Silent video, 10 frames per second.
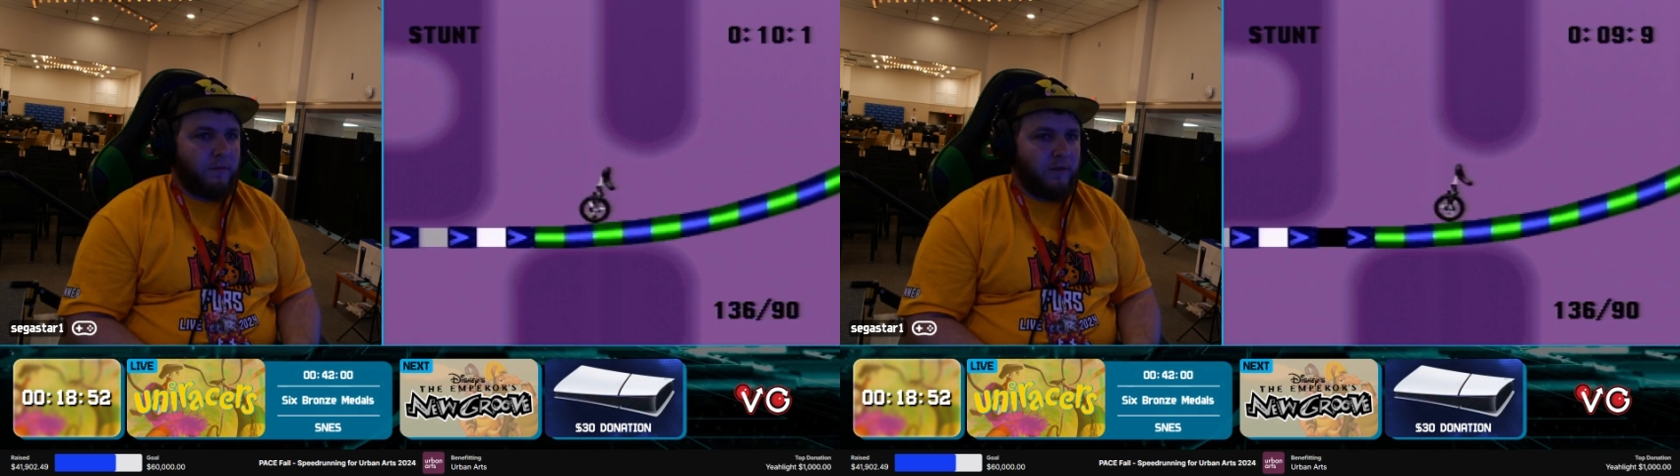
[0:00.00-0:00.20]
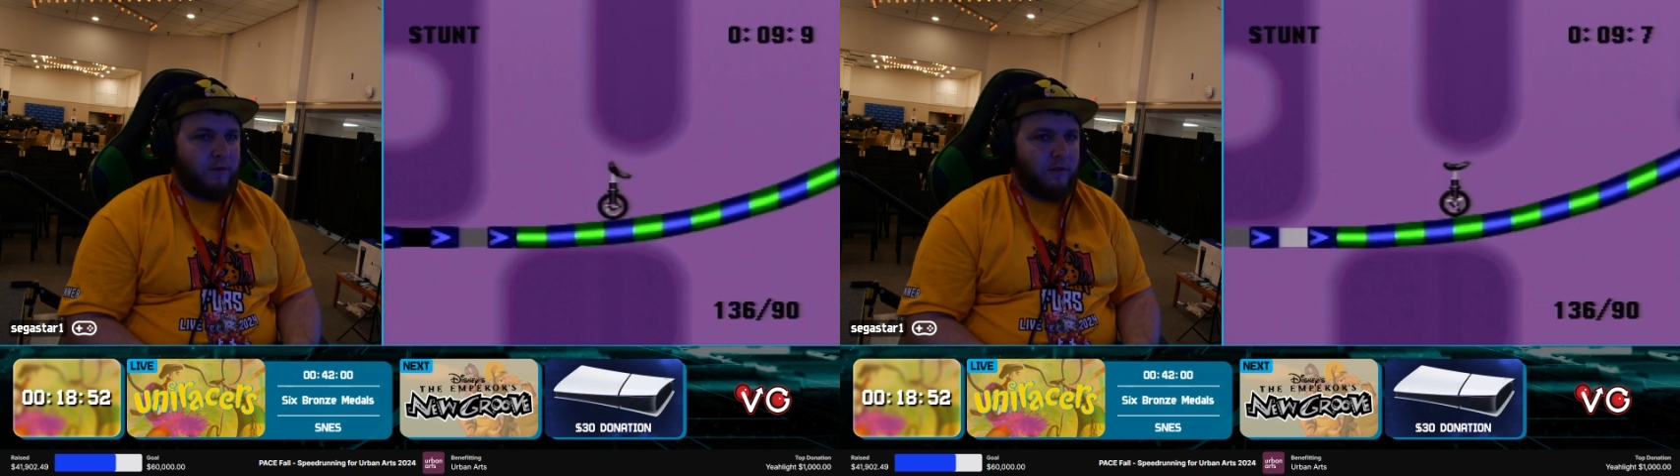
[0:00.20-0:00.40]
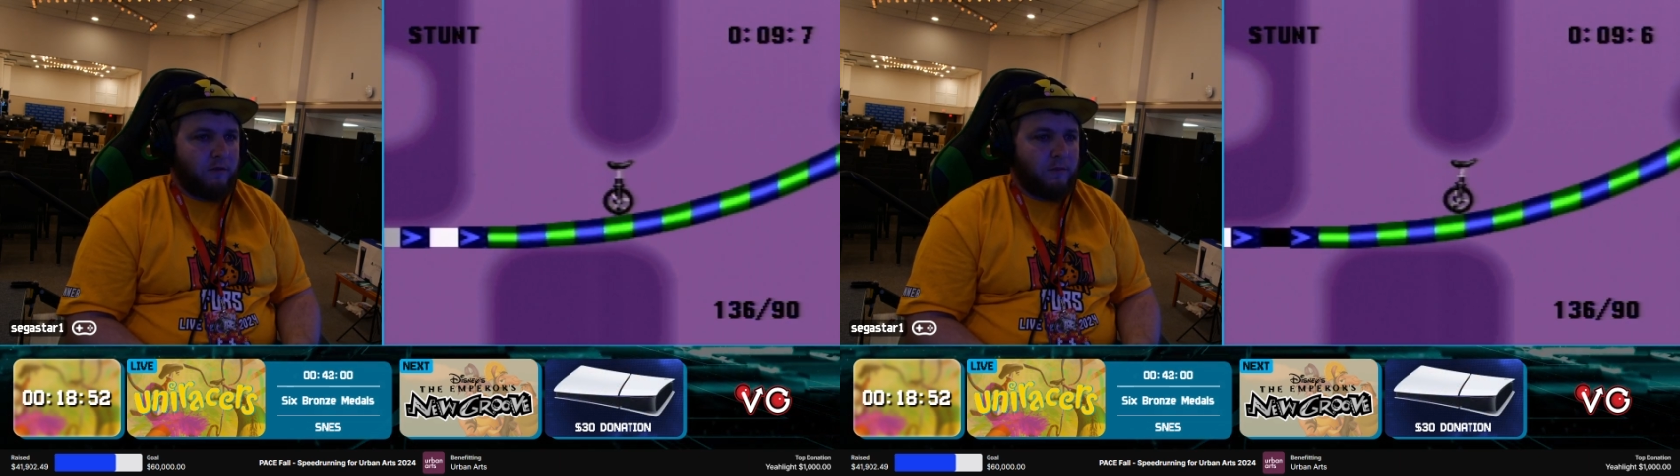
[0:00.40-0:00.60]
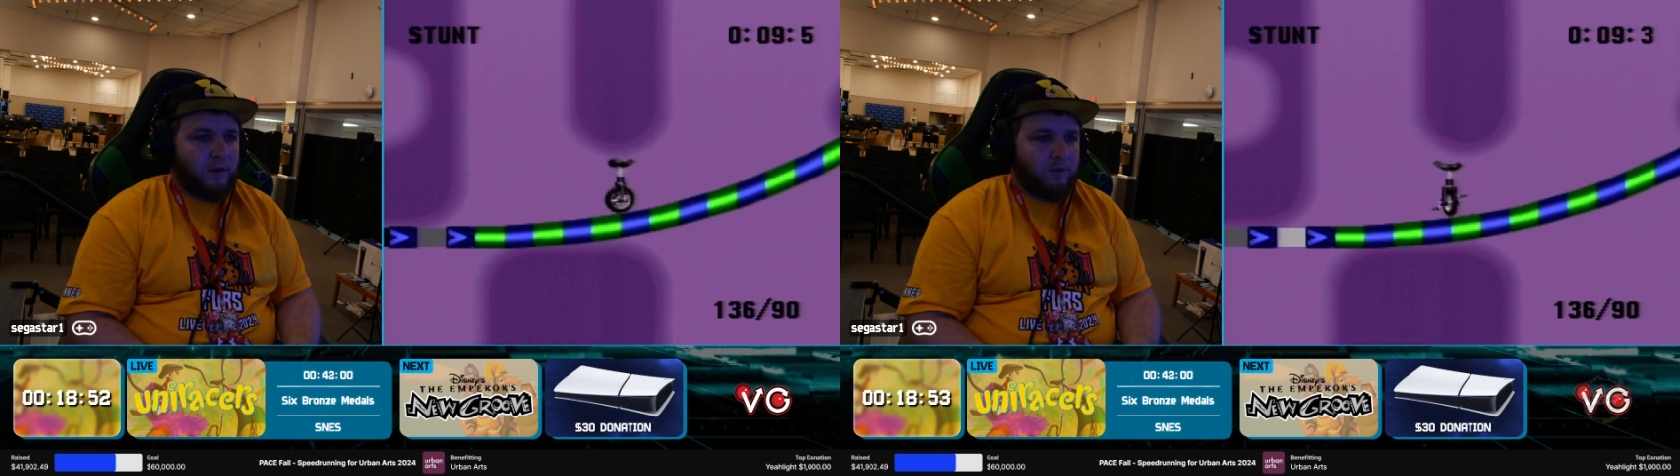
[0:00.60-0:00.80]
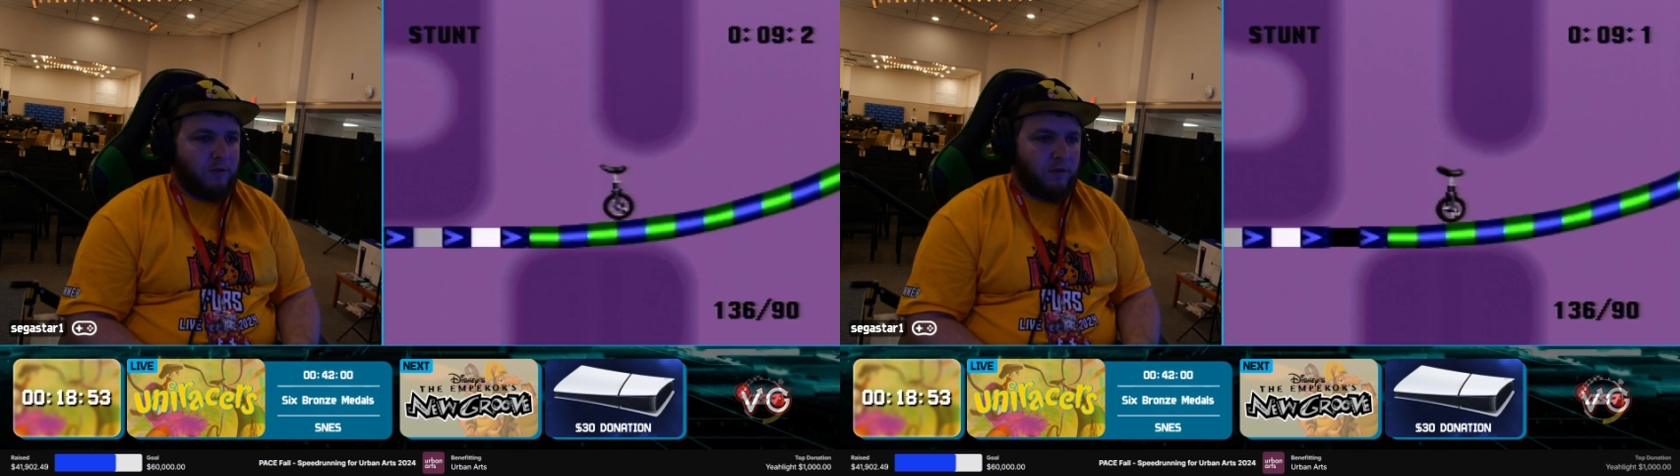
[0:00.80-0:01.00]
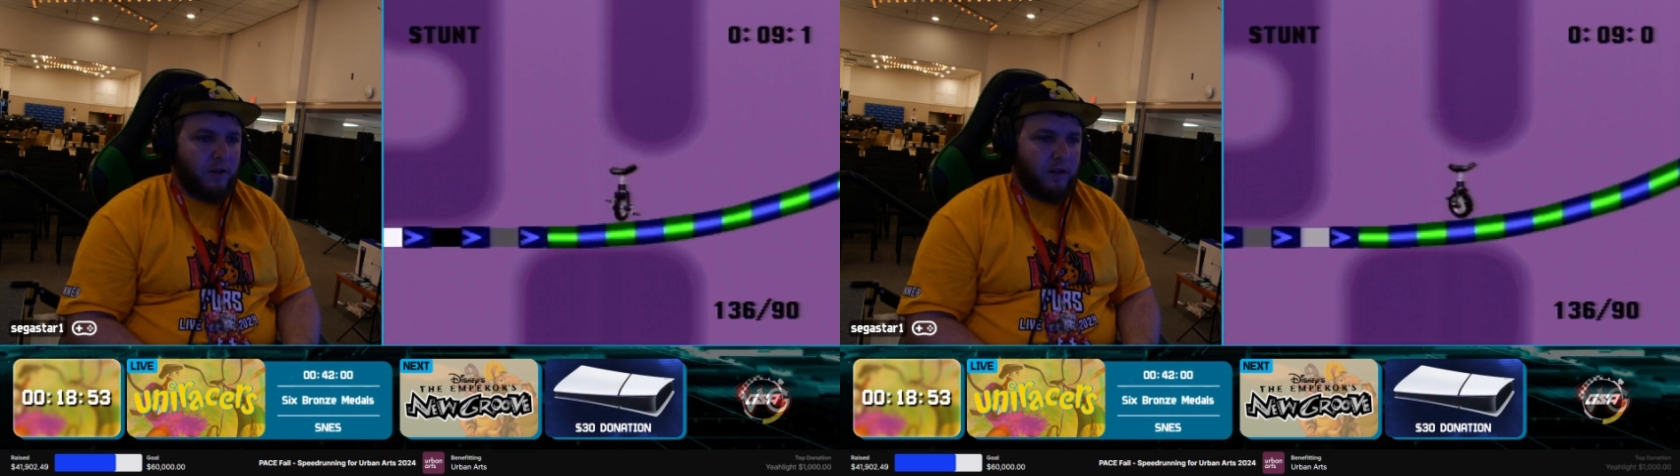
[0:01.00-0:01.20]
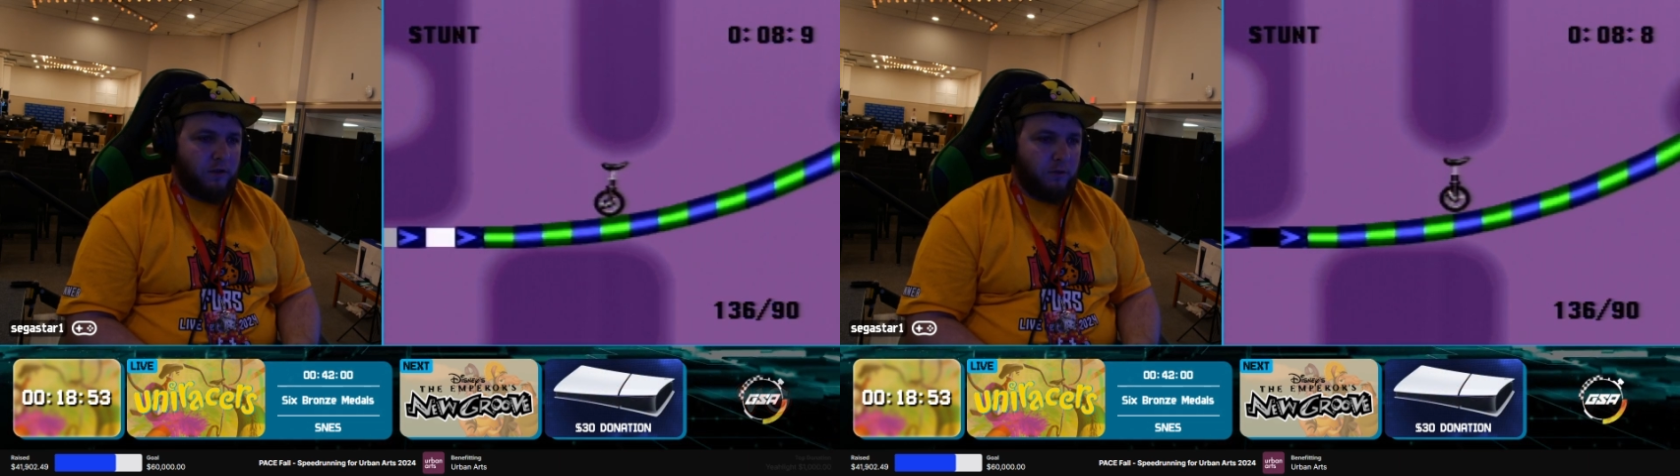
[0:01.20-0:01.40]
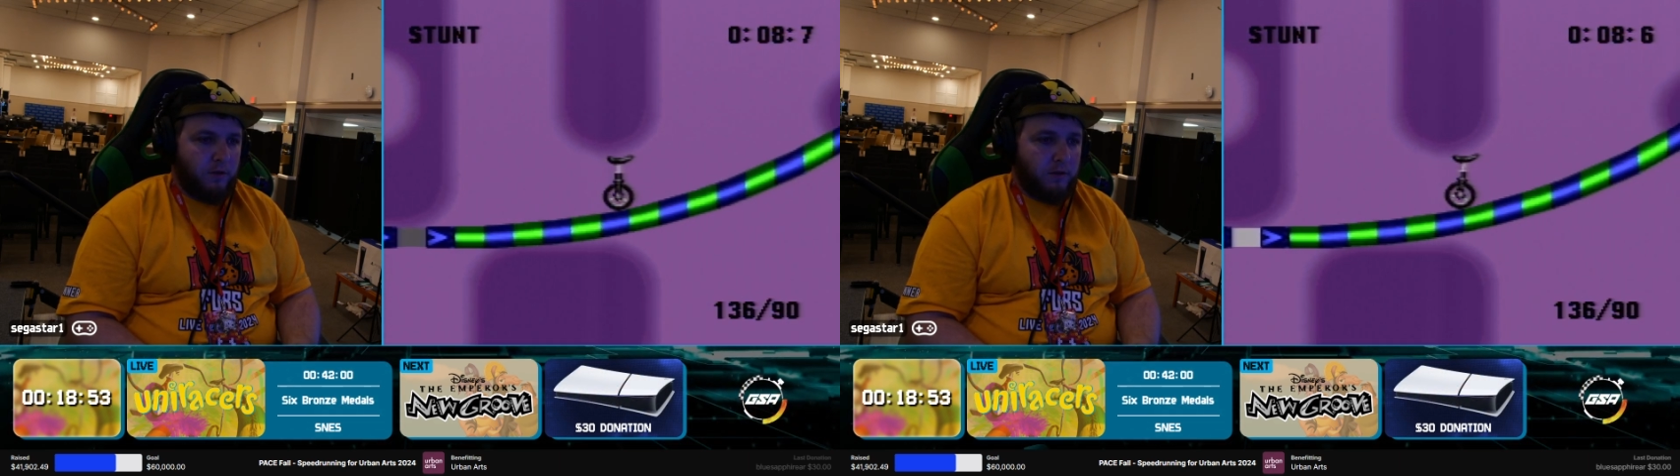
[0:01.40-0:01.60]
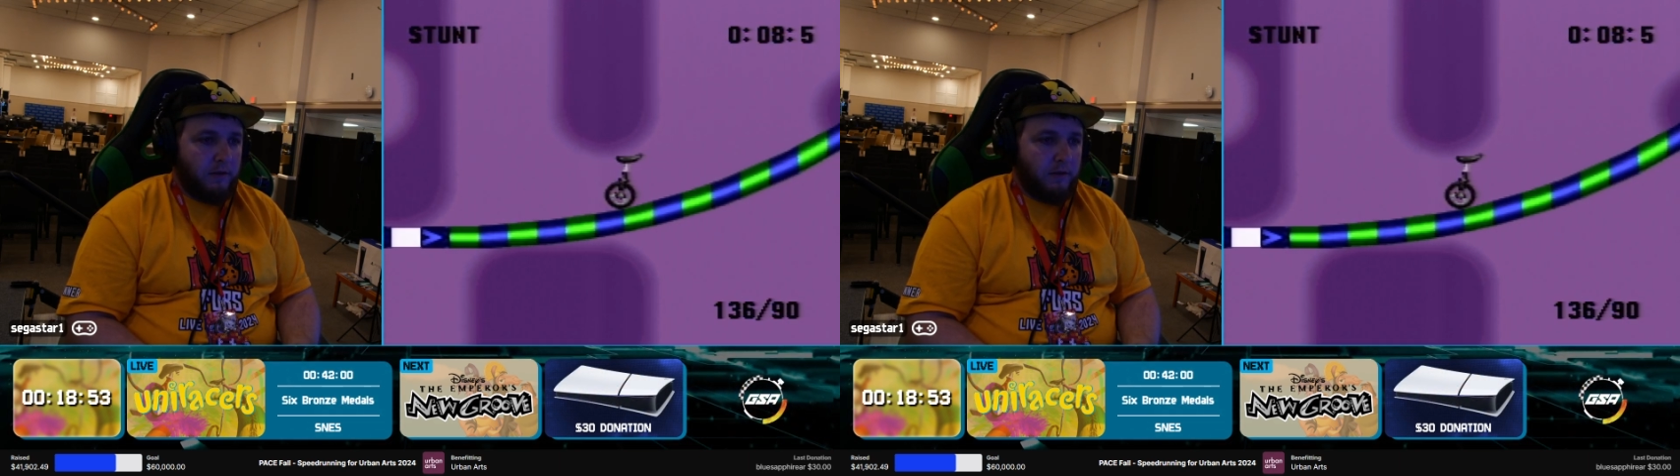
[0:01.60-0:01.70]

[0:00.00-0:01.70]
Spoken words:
myself to make sure I do it.